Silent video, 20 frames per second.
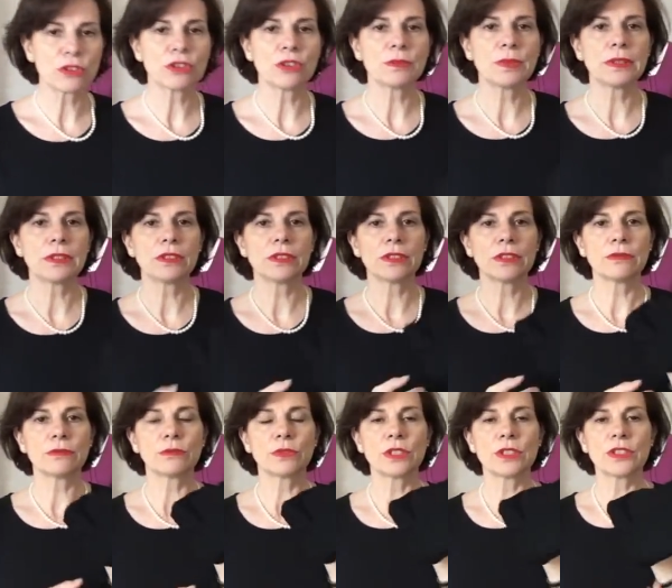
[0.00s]
was,
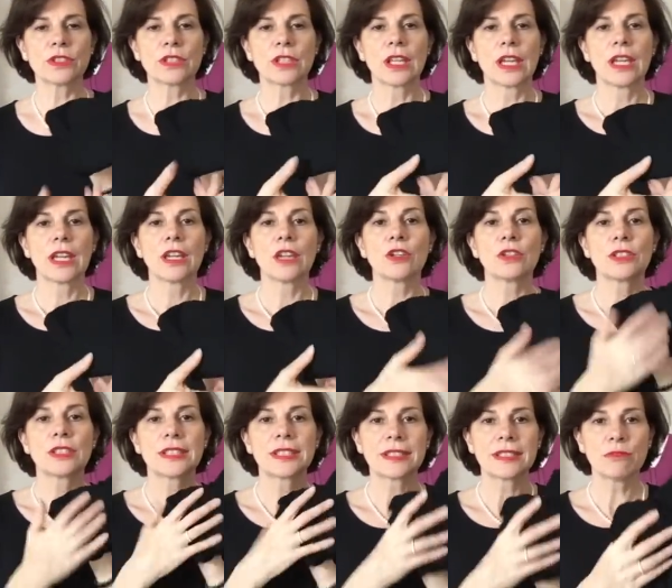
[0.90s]
was a
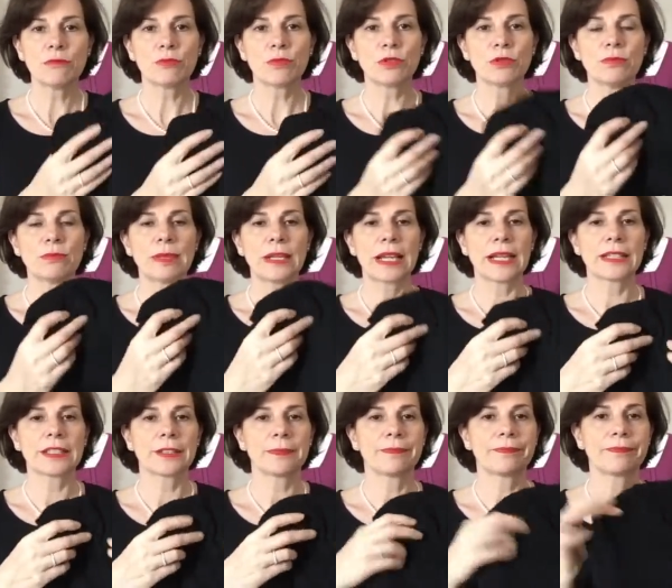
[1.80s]
simple
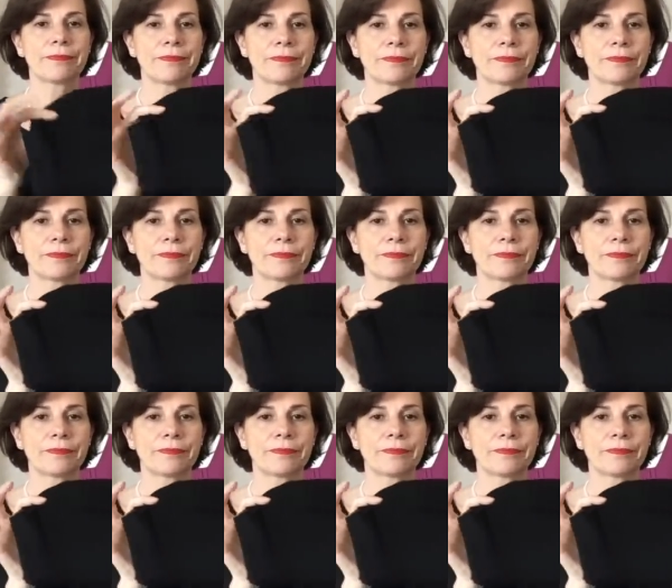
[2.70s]
black